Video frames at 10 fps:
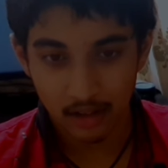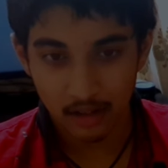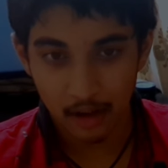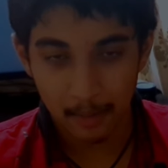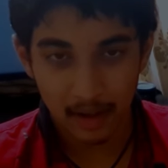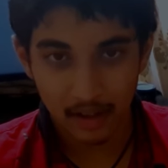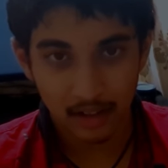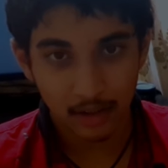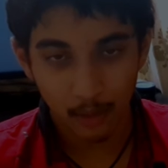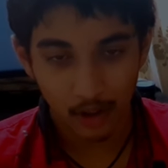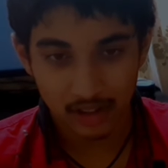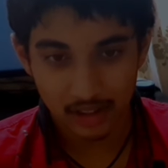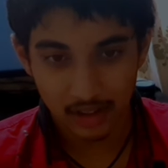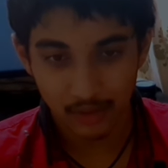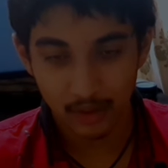you're American, you're watching
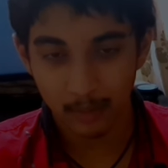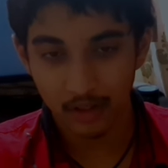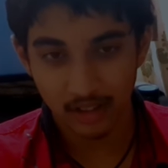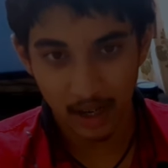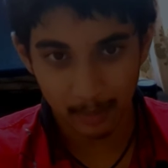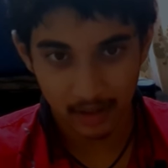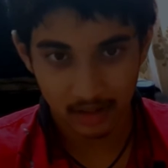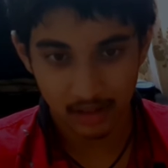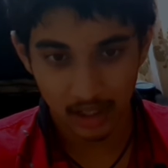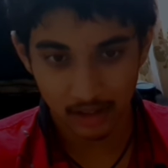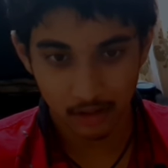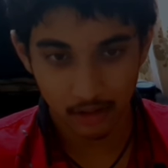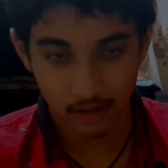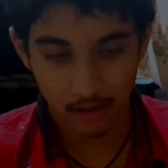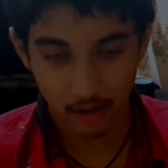this film, this Japanese text
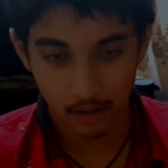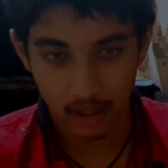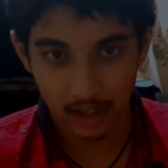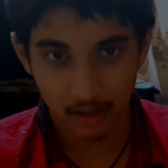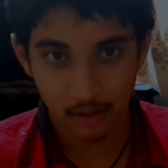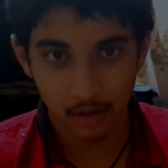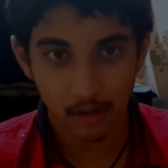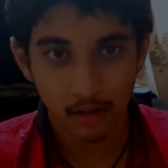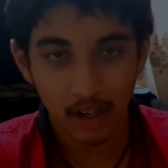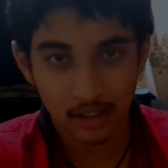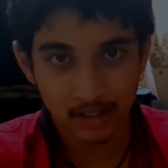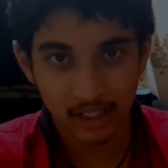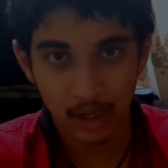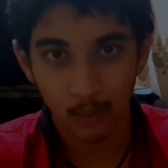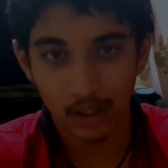thrown at you, you don't
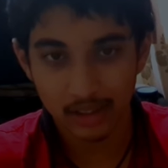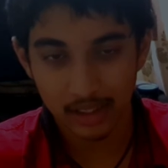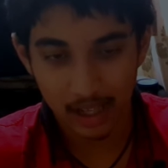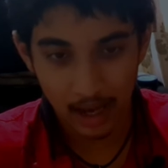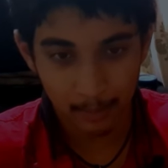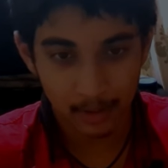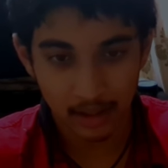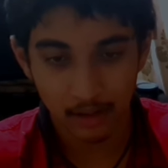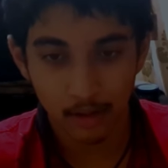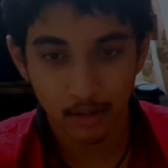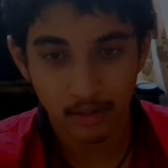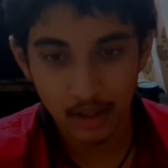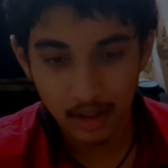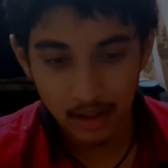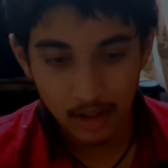understand what's happening, you don't
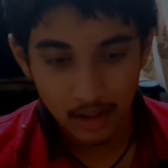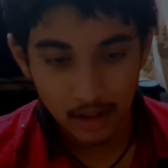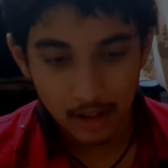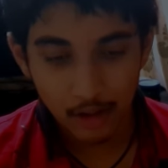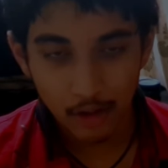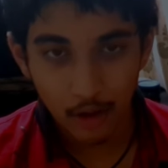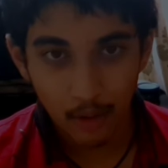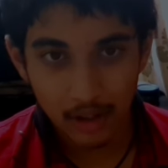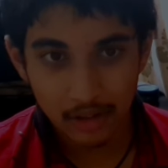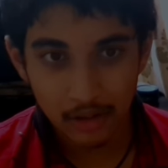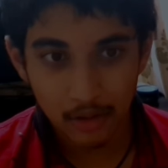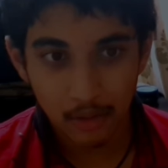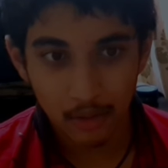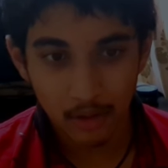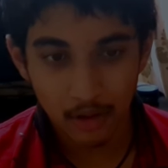know what to
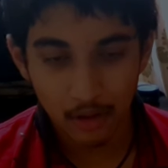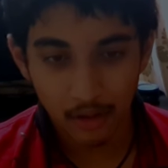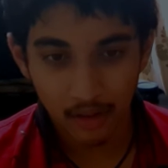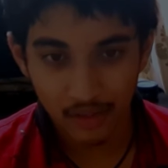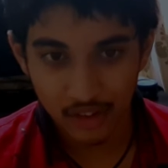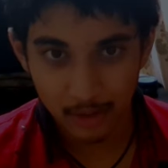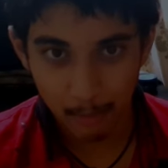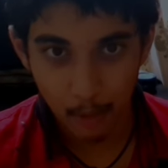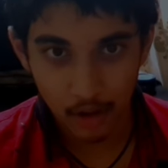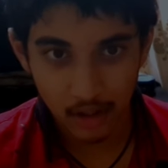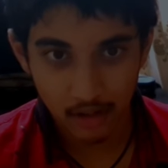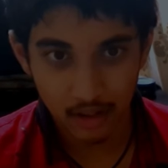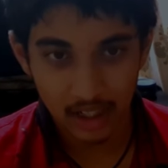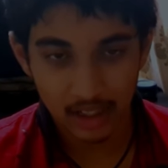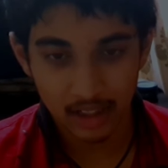do, you don't know if it's important or
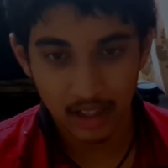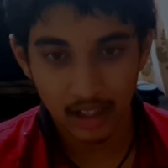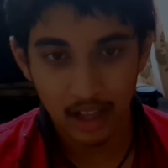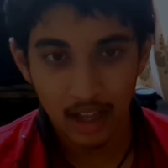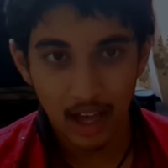anything.